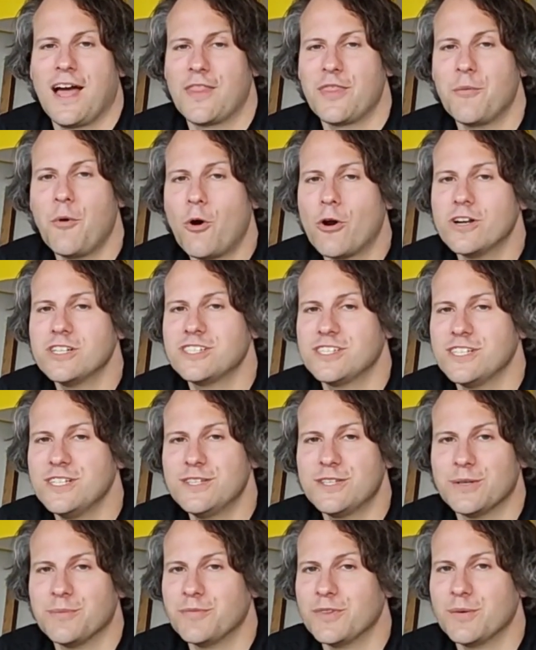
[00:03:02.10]
And the more I see
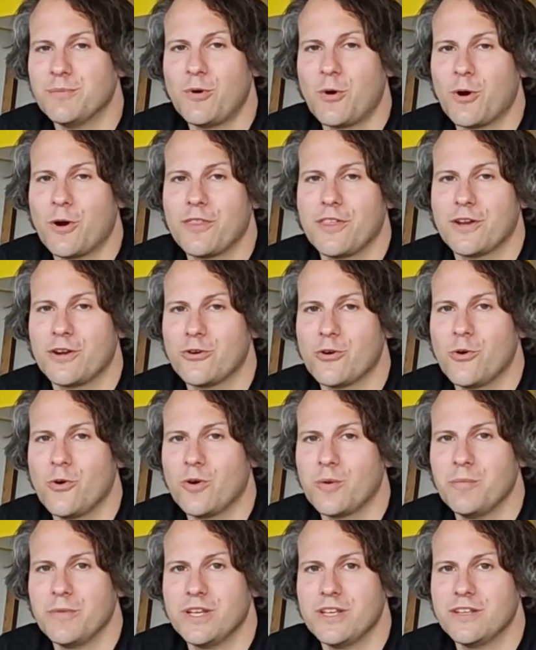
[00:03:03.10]
them, the more they grow
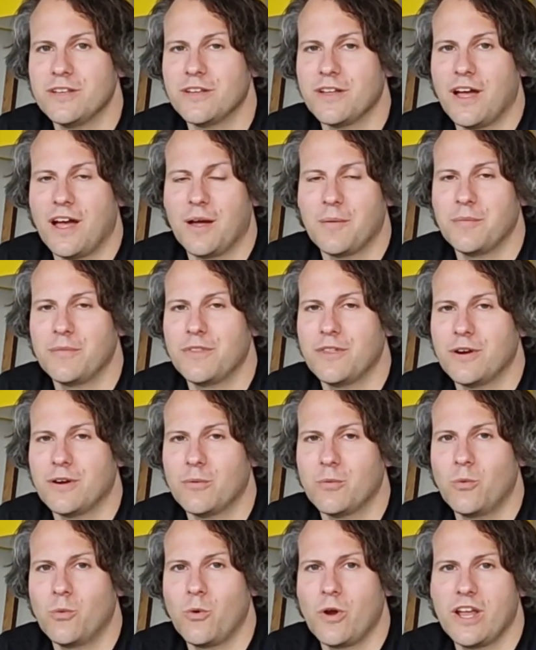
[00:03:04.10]
on me. and
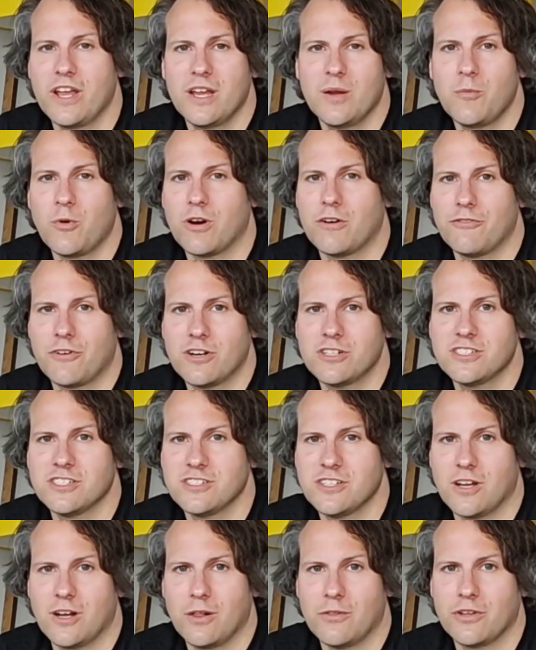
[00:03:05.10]
they're way more
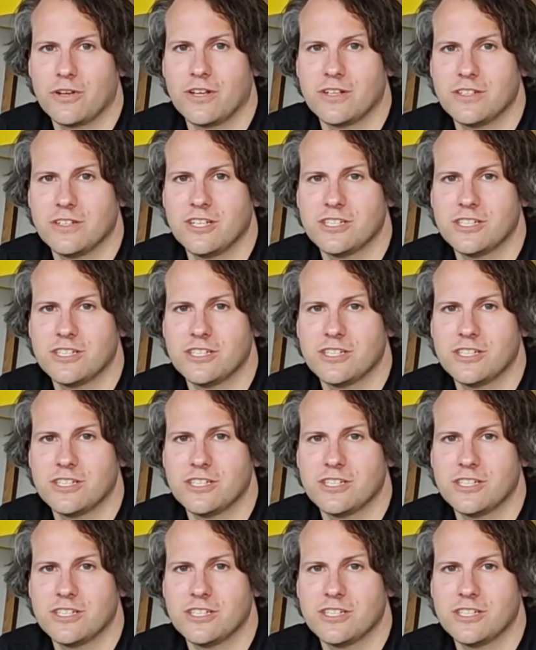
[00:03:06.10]
versatile than I'd